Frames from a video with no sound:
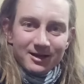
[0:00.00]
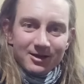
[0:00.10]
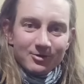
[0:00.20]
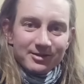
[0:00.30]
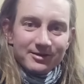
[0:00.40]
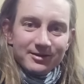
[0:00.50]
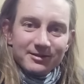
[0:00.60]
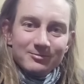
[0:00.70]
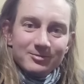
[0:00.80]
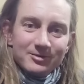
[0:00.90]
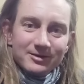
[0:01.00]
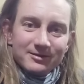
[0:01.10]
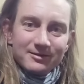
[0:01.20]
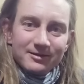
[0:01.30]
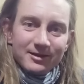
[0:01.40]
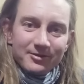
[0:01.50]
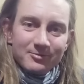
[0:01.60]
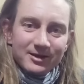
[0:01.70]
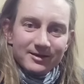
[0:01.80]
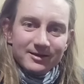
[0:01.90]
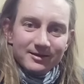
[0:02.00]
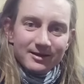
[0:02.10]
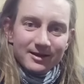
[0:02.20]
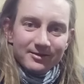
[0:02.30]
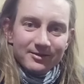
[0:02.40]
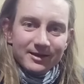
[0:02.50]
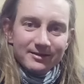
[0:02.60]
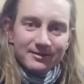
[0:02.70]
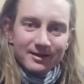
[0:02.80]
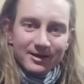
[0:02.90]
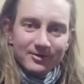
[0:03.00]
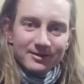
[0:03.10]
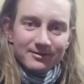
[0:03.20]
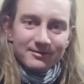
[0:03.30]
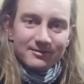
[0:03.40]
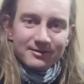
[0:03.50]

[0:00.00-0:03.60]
I was in Islamabad at the beginning, and then I went